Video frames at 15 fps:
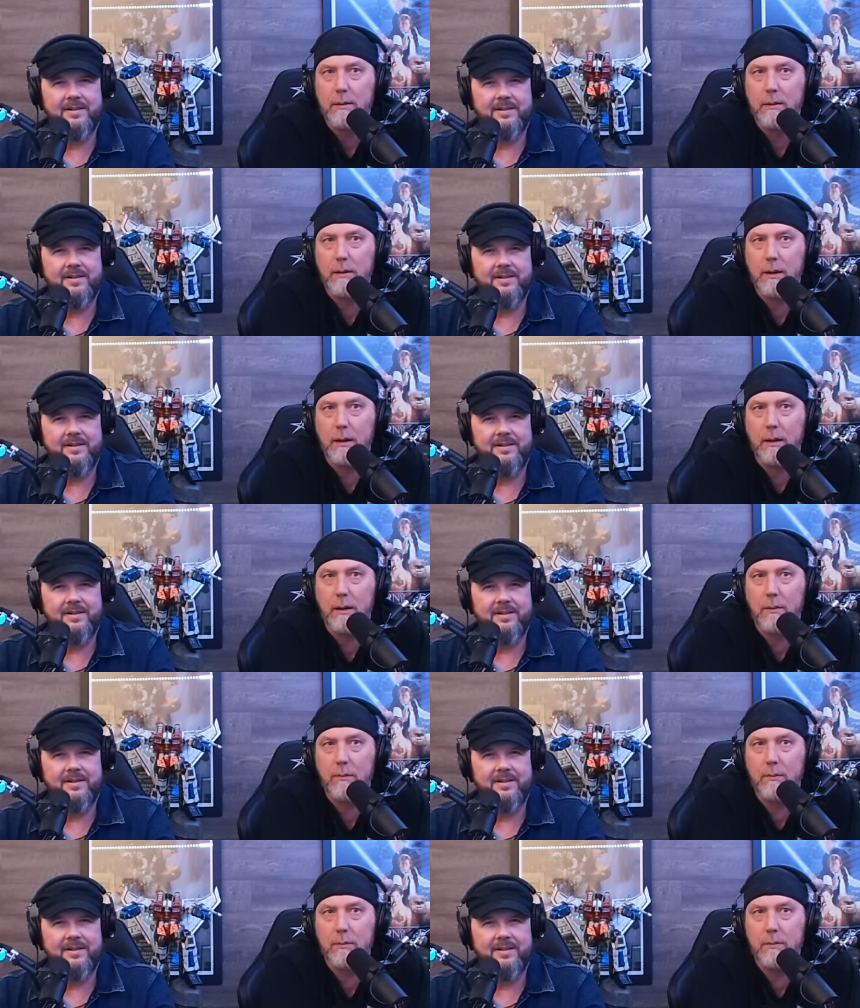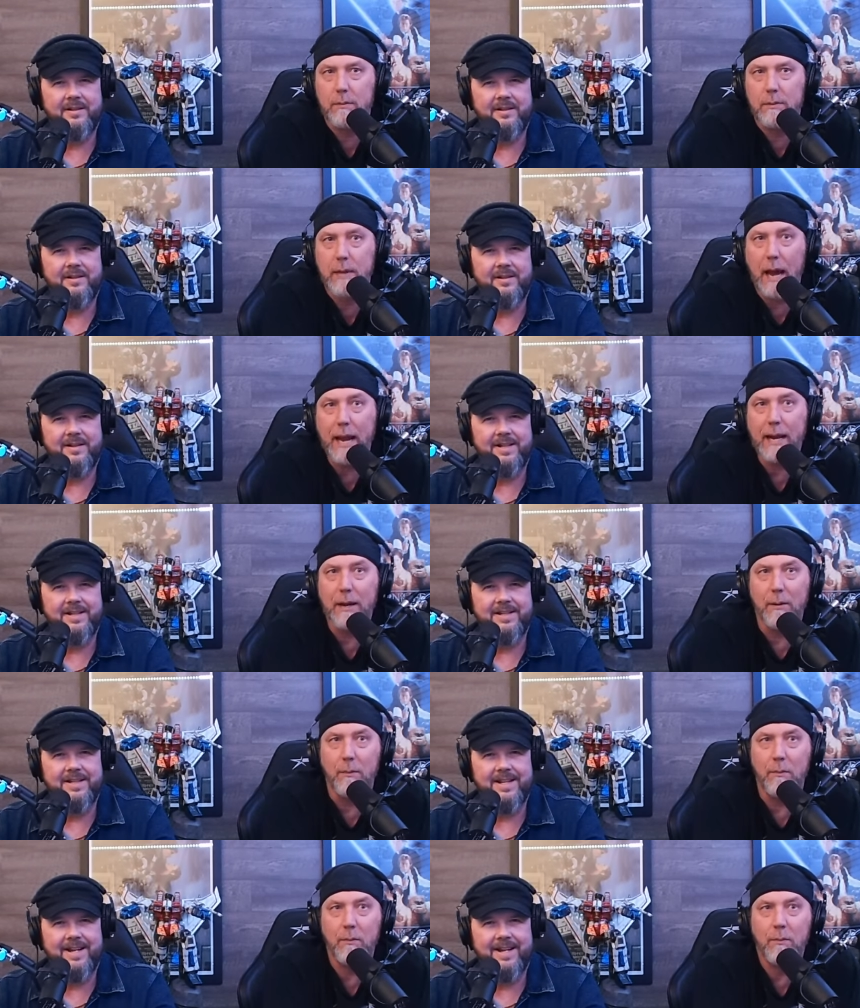Speaker 1: Um,
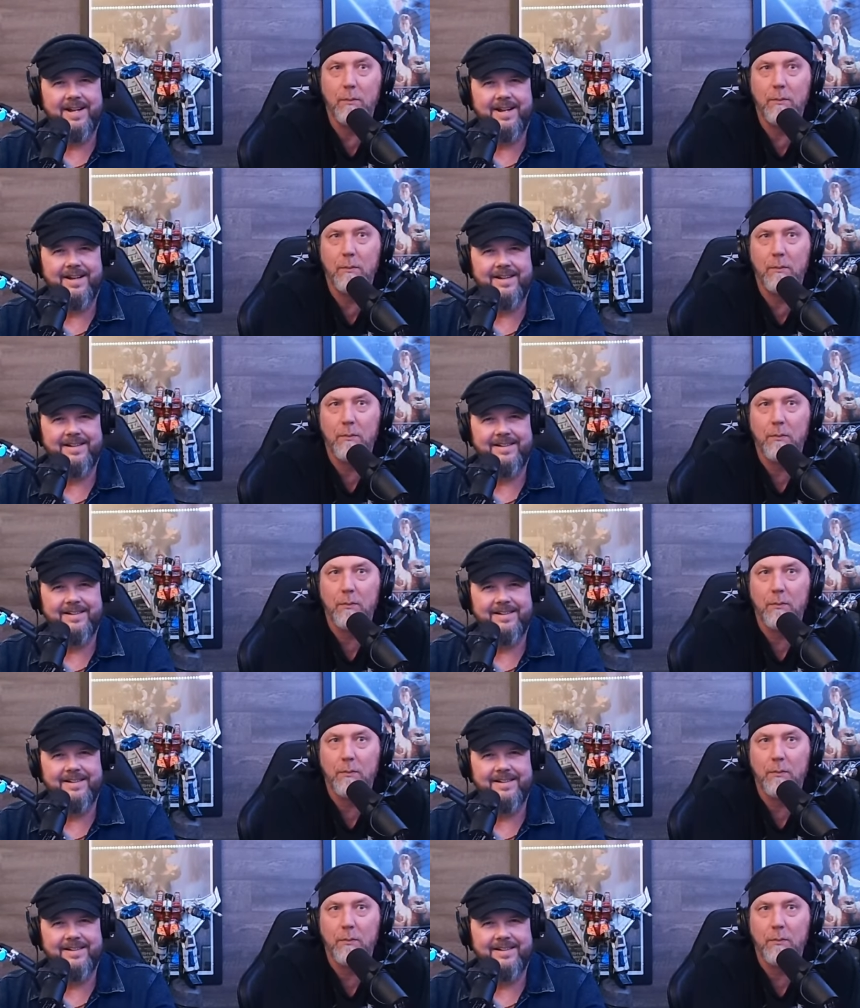damn that.